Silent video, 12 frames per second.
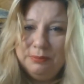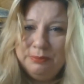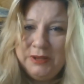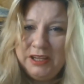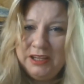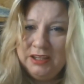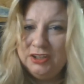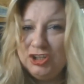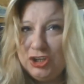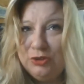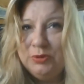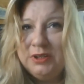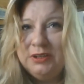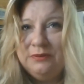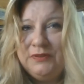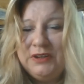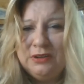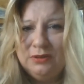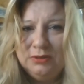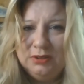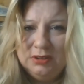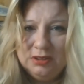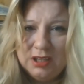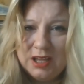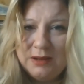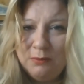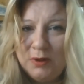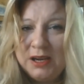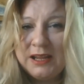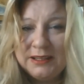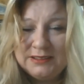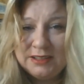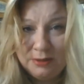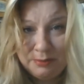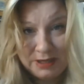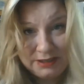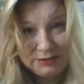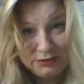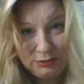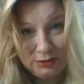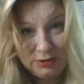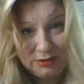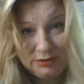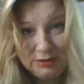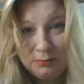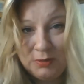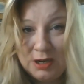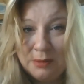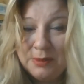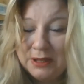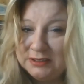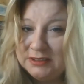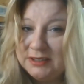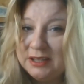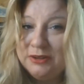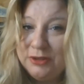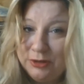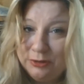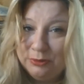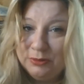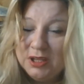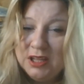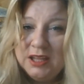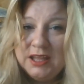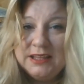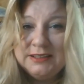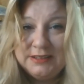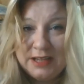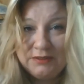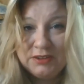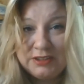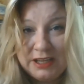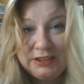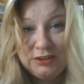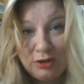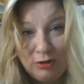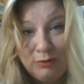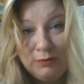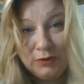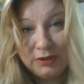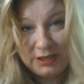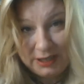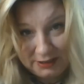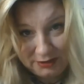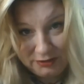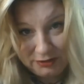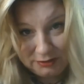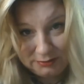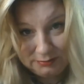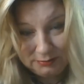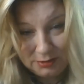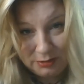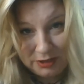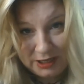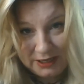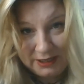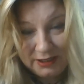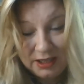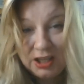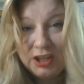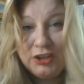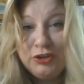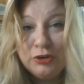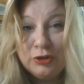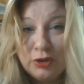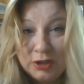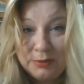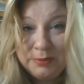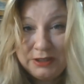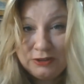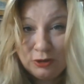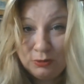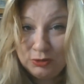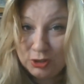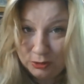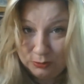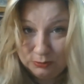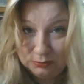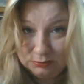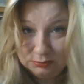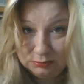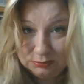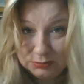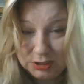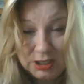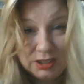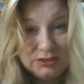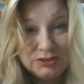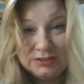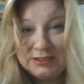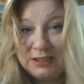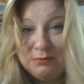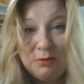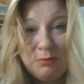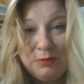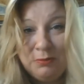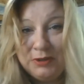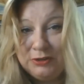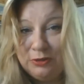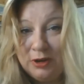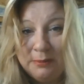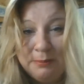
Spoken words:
being new in the field, what I tell my students and what I'm about to tell you is never take no for an answer. Okay? You're going to be told no. Just like when we went to our